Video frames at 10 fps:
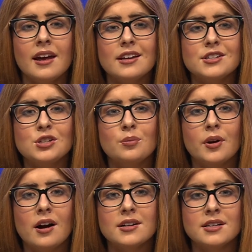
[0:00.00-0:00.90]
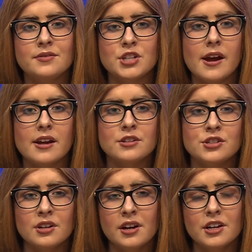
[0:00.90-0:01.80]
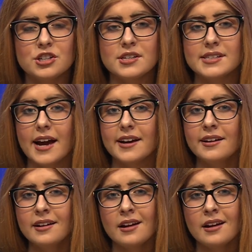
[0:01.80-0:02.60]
into productive change," she said.